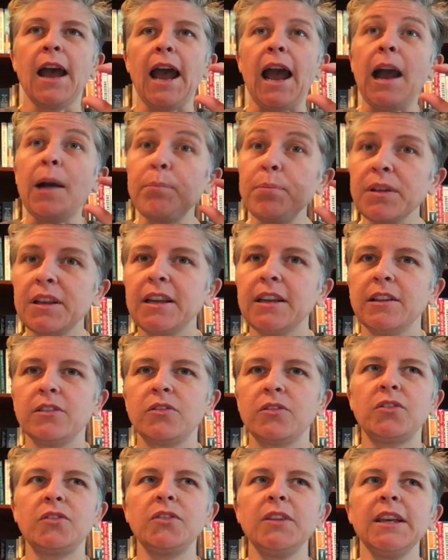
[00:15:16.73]

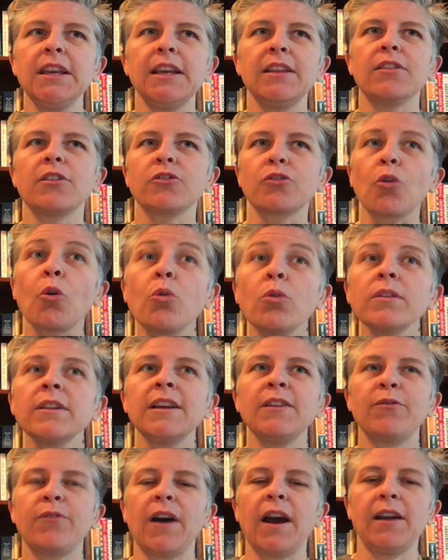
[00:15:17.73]
applicants see there's
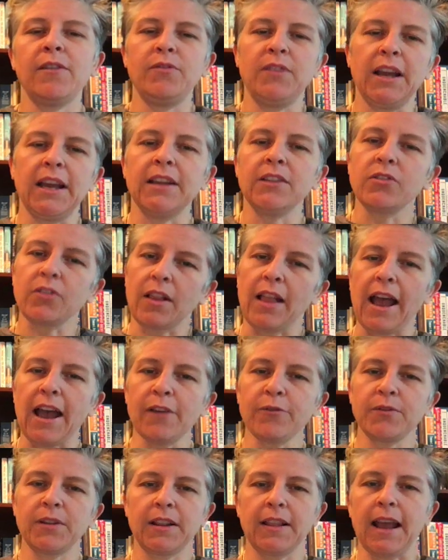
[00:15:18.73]
only 5 days
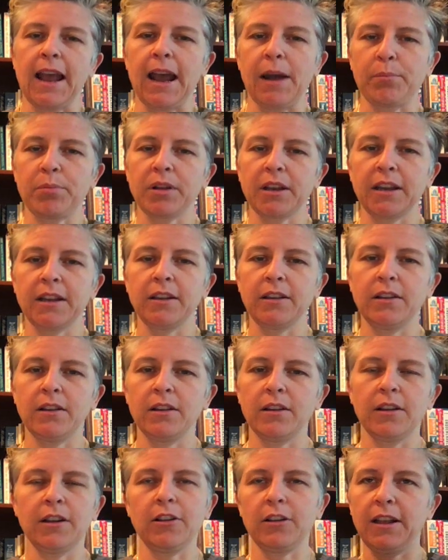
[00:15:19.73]
left in the
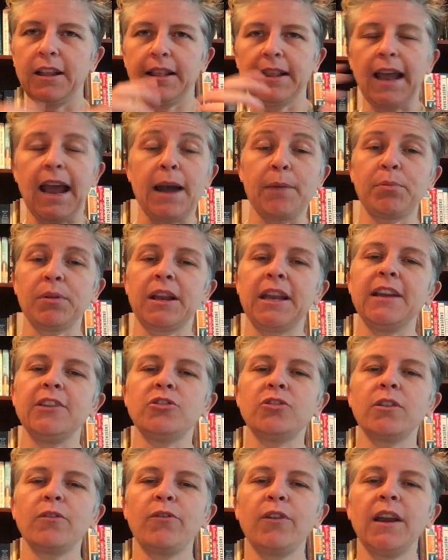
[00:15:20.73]

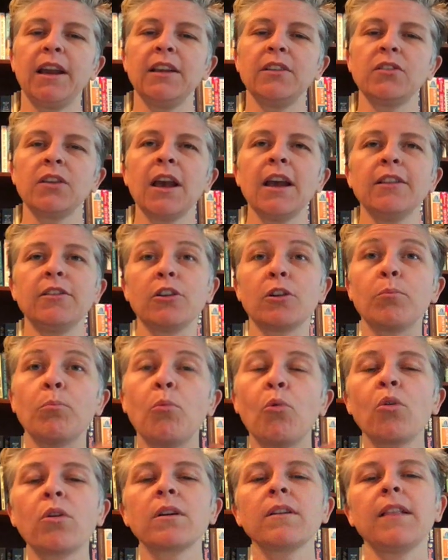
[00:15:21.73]
application phase, they're
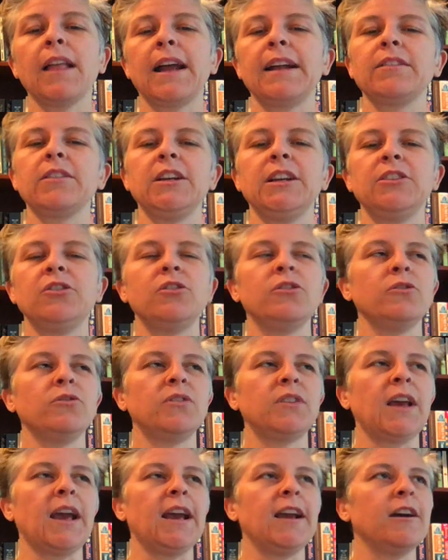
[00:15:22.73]
more likely to
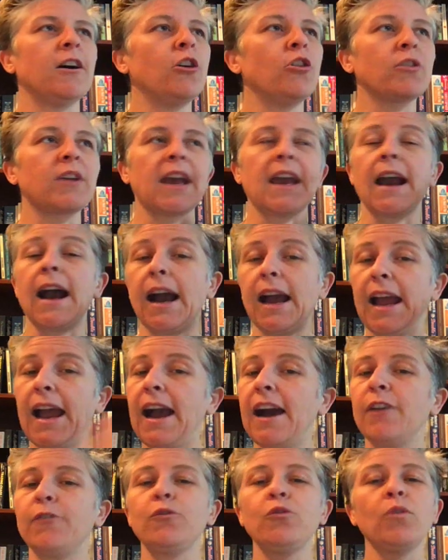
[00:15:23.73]
say, okay, I
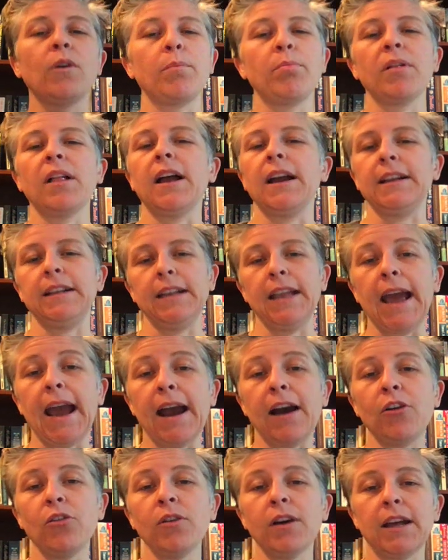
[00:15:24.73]
have to apply
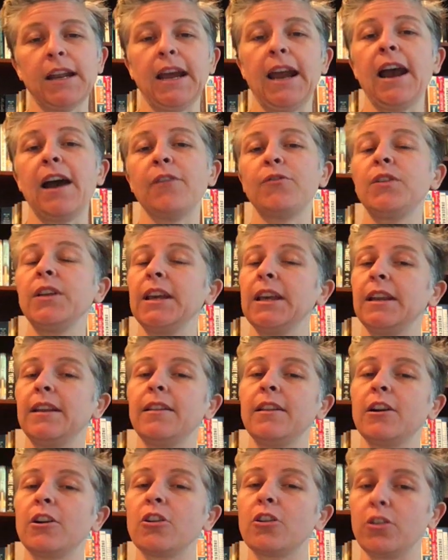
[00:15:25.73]
now and I have to get
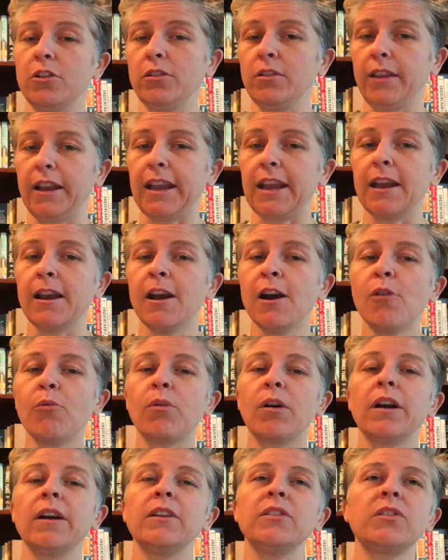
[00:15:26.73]
in there early.
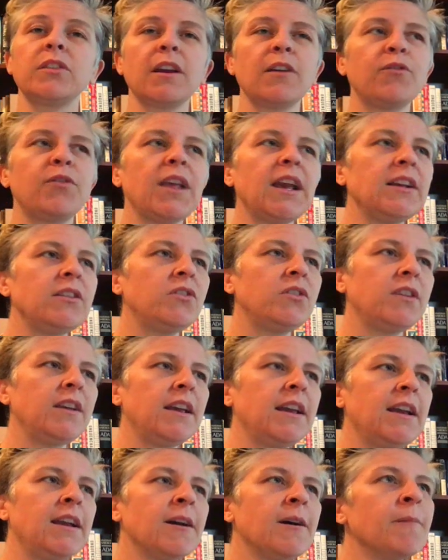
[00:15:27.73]
Whereas if they
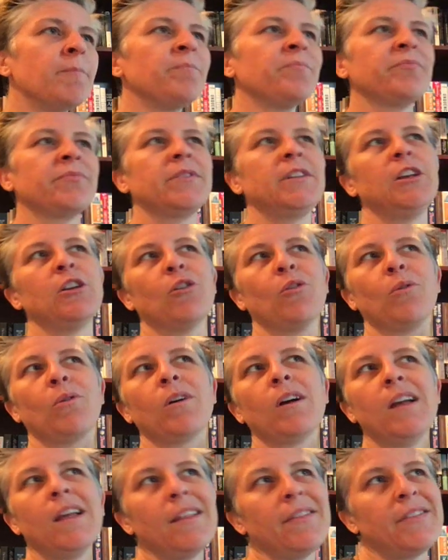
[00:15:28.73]
see,
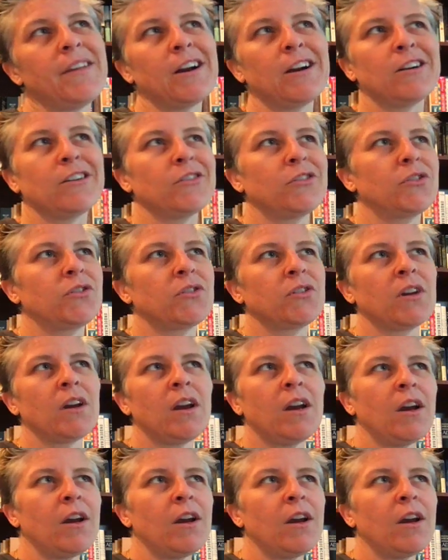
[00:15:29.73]
there's